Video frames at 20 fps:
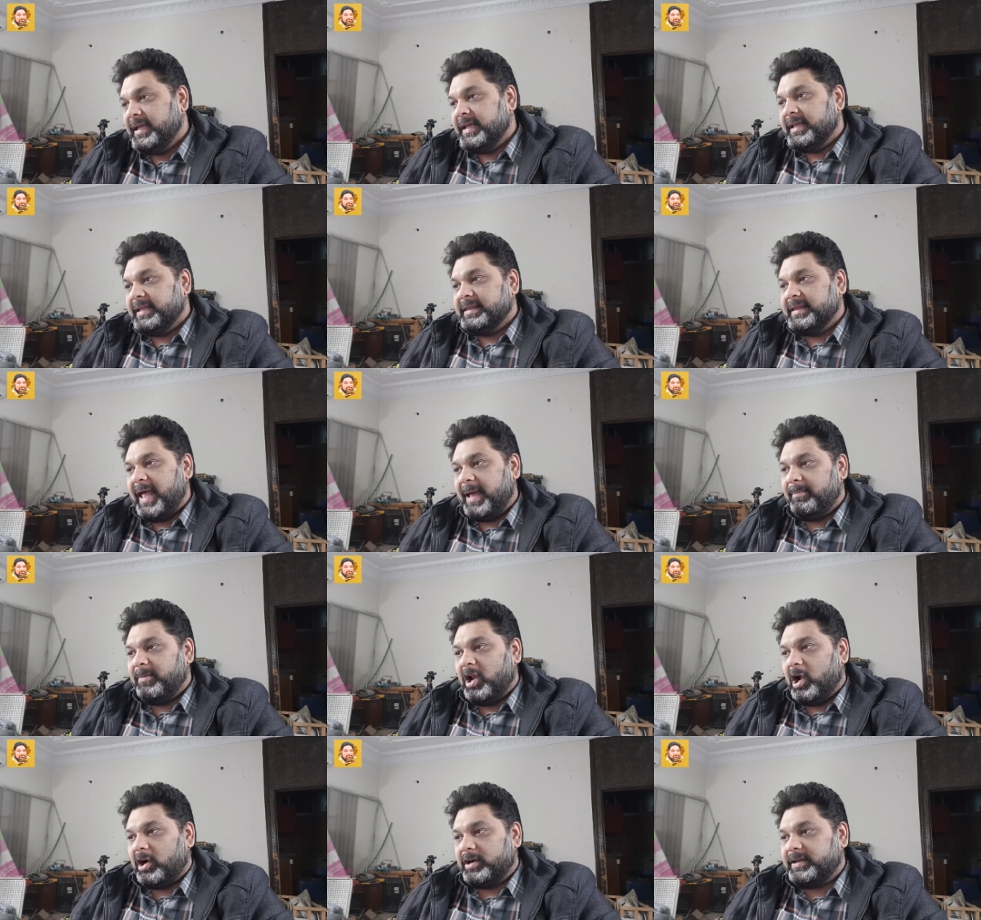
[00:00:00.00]

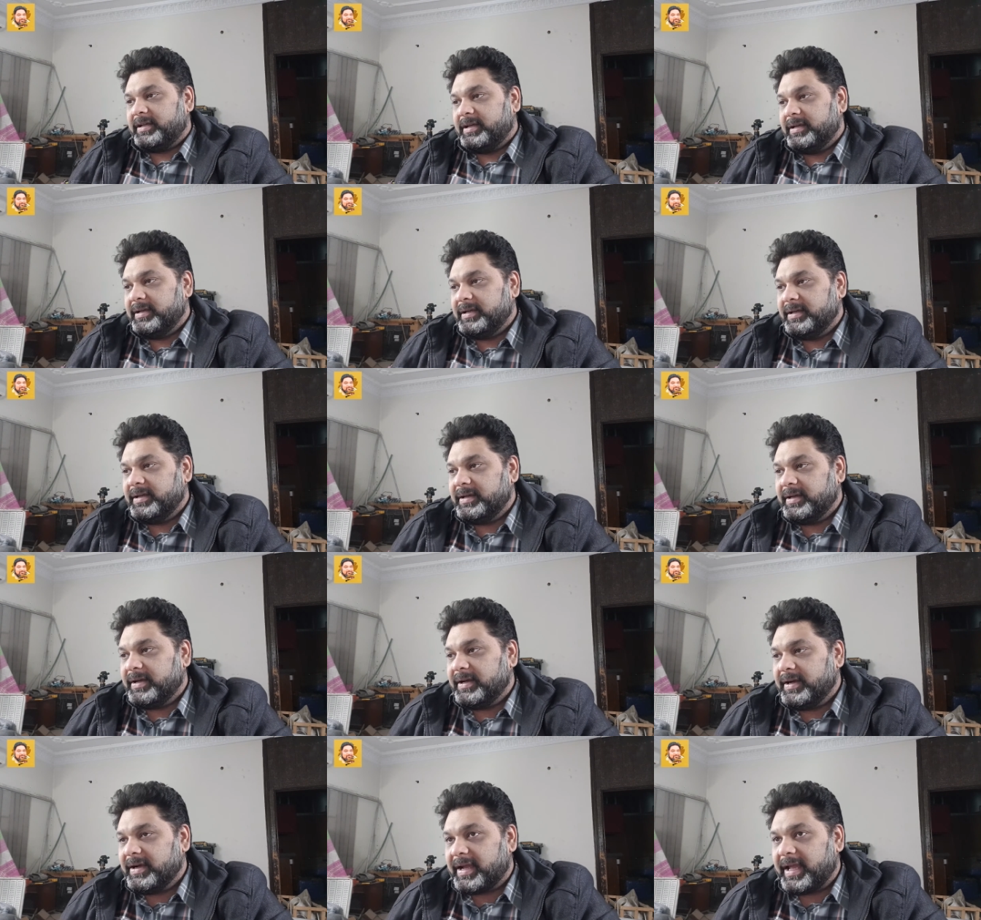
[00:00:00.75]
them lot.
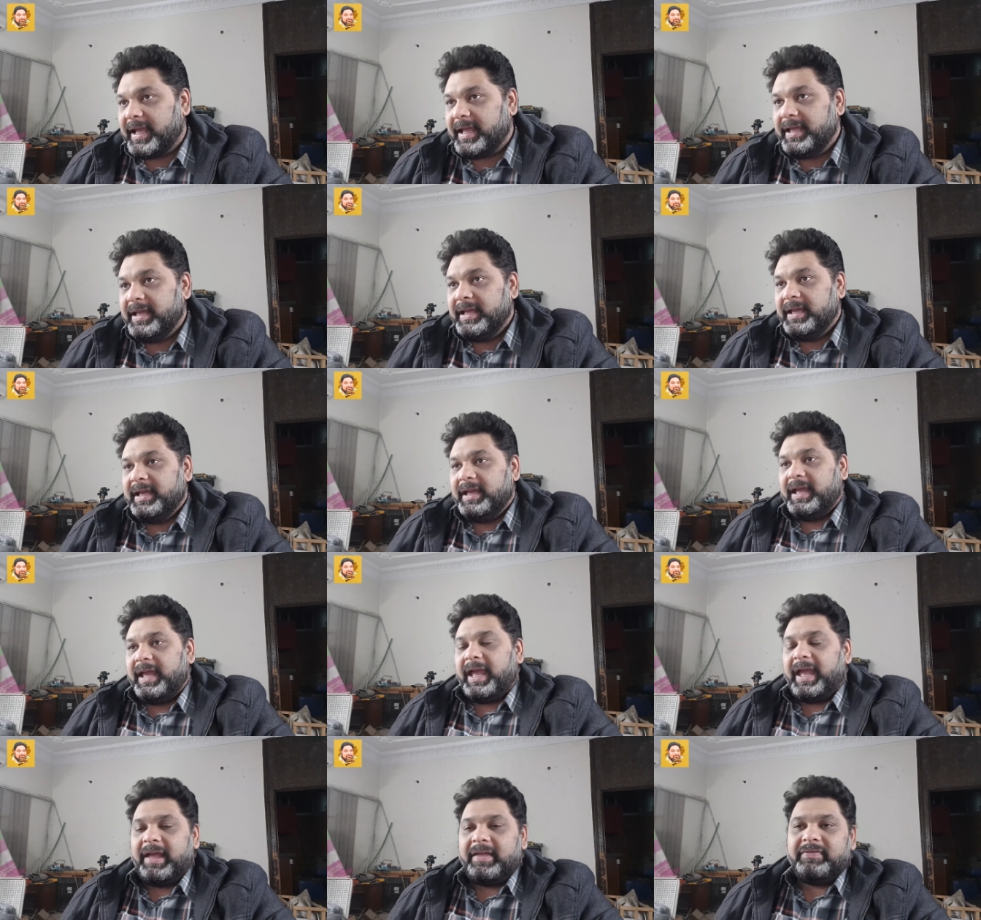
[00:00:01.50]
Okay,
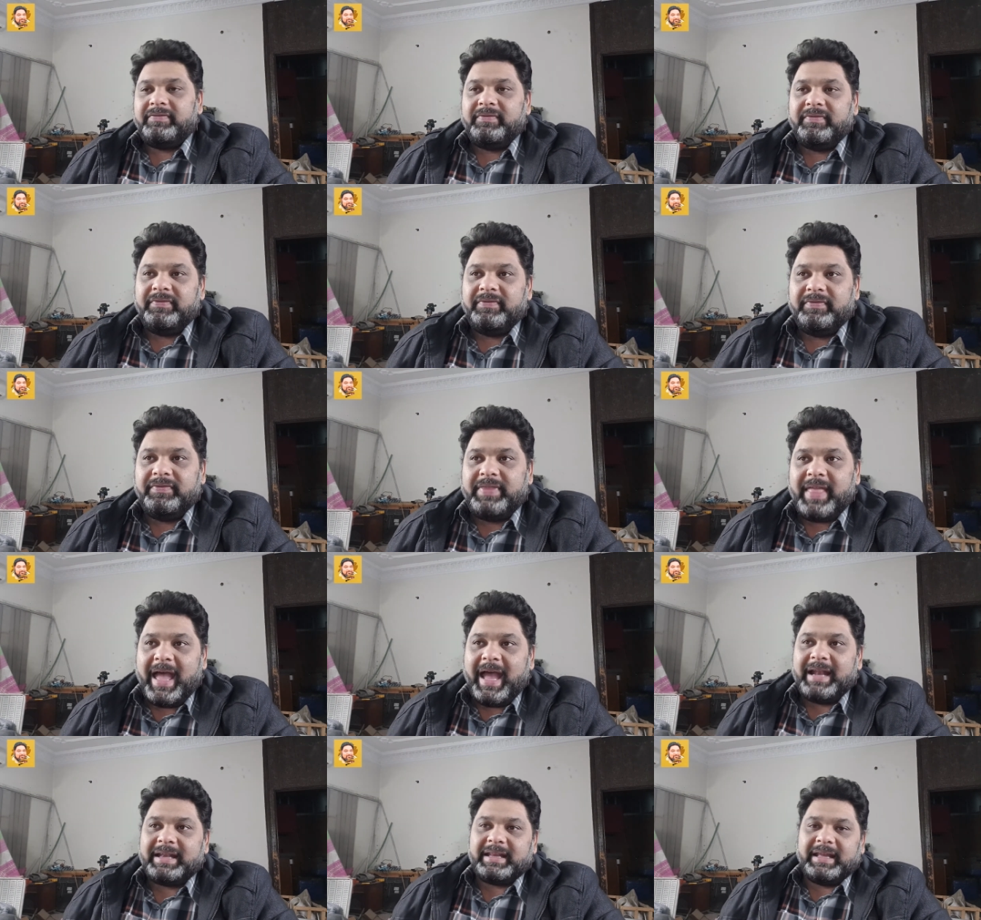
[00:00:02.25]
and
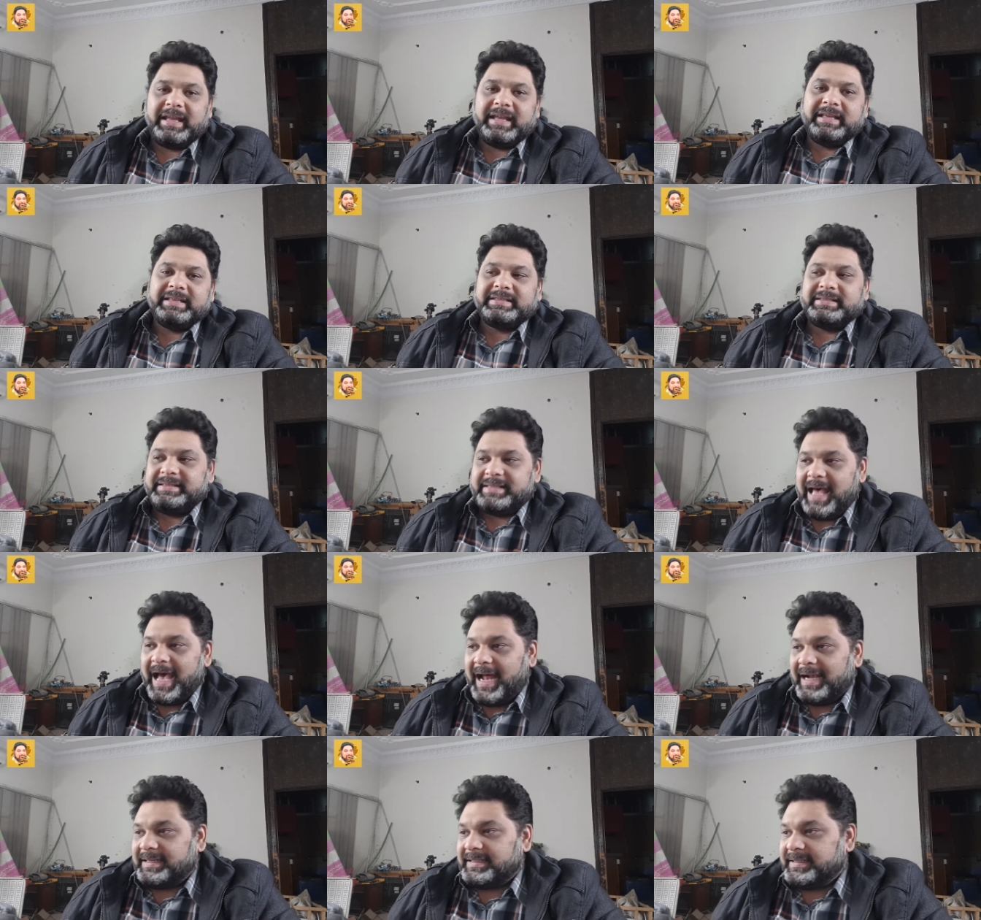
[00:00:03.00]
that is
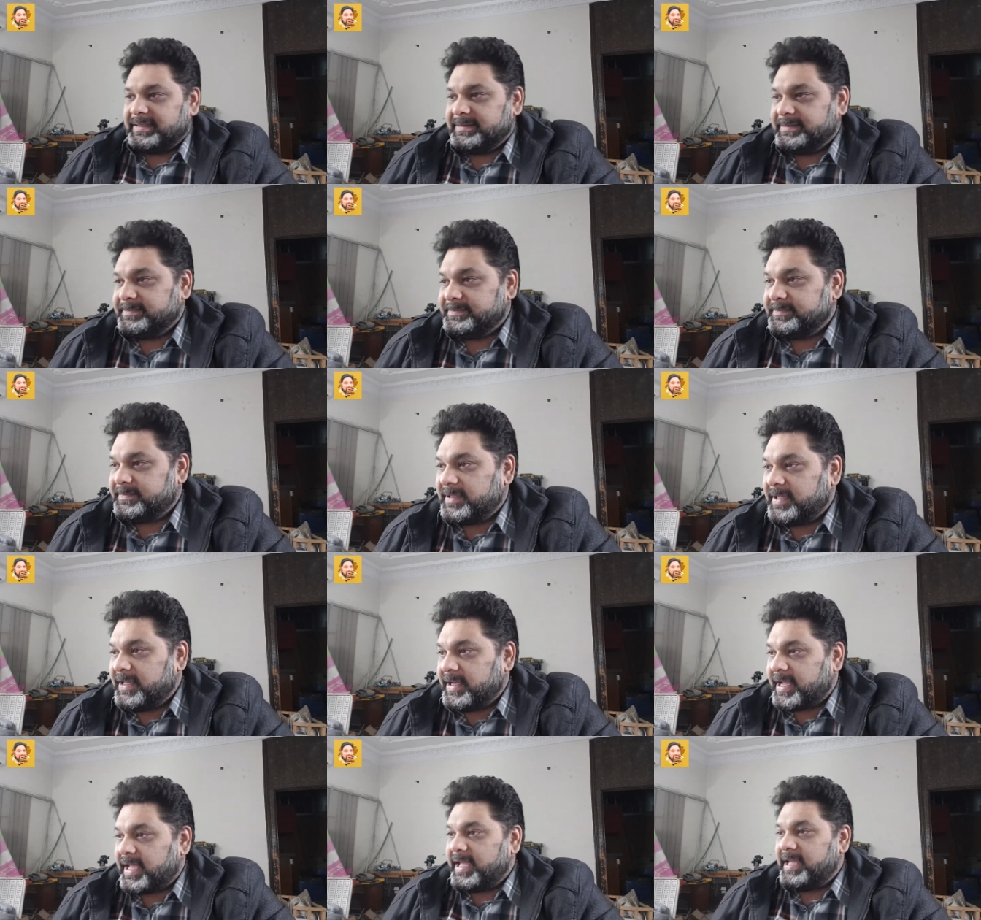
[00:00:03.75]
that.
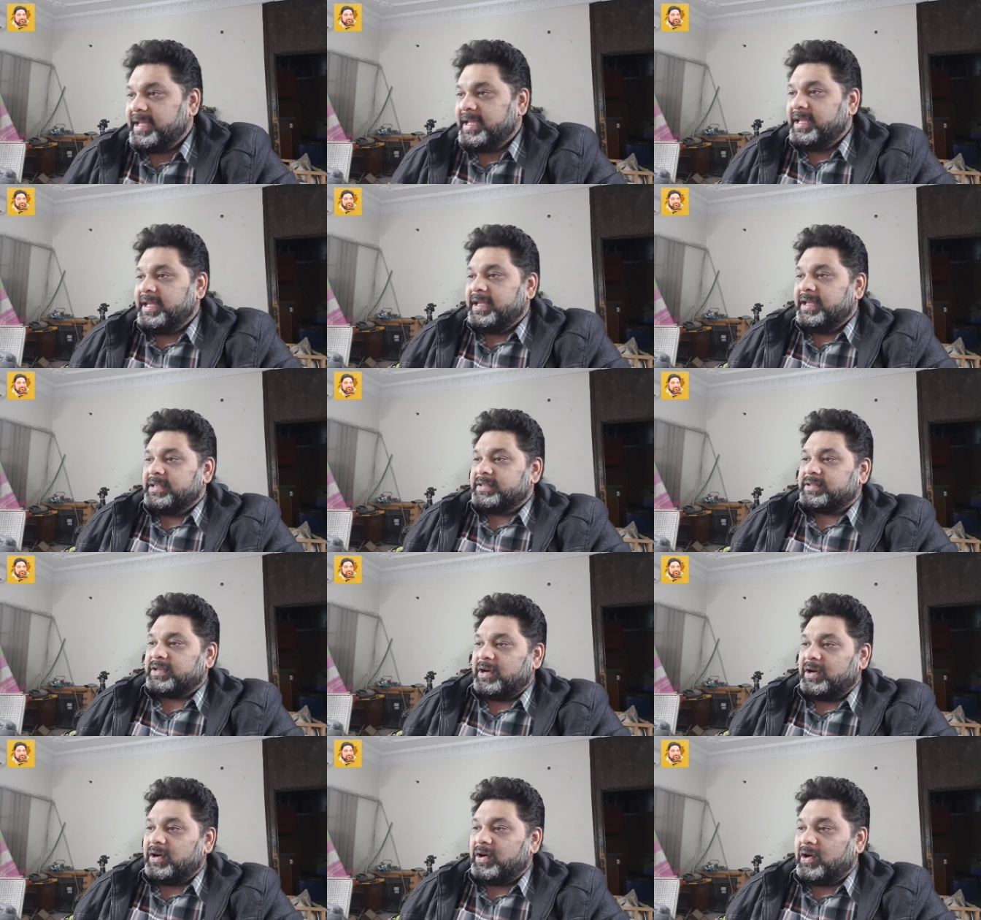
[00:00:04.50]
Okay,
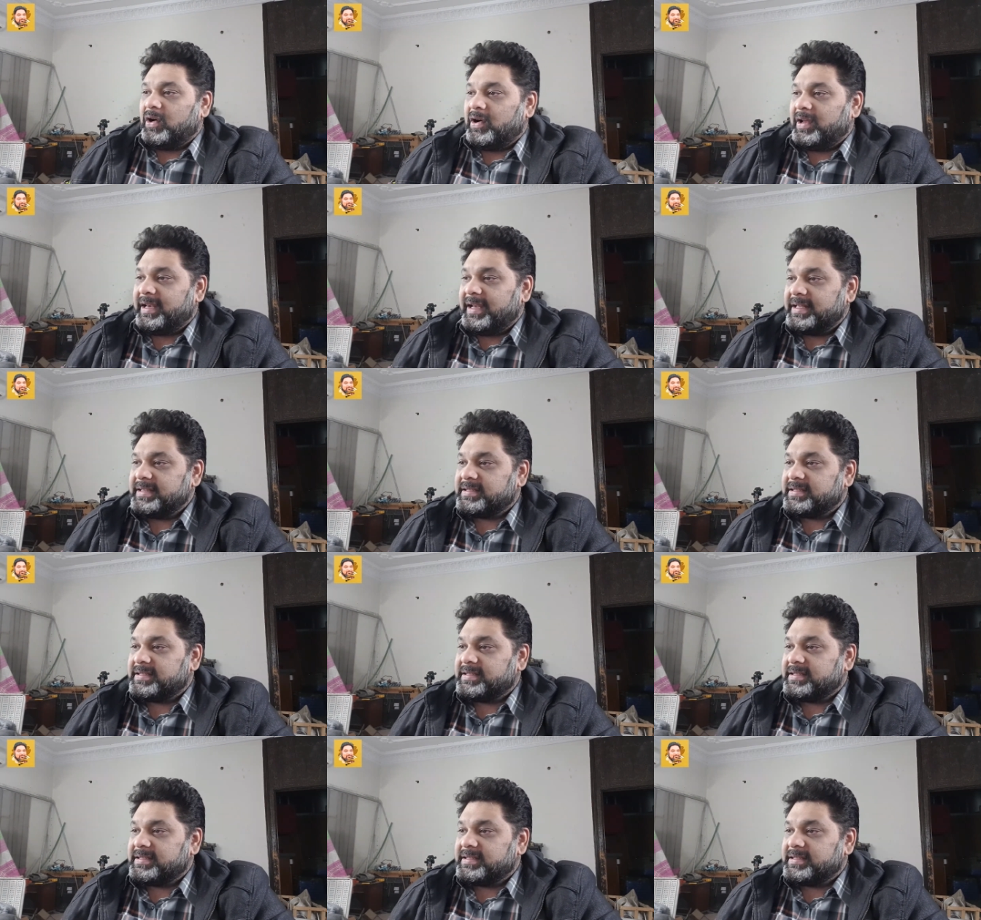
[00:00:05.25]
so online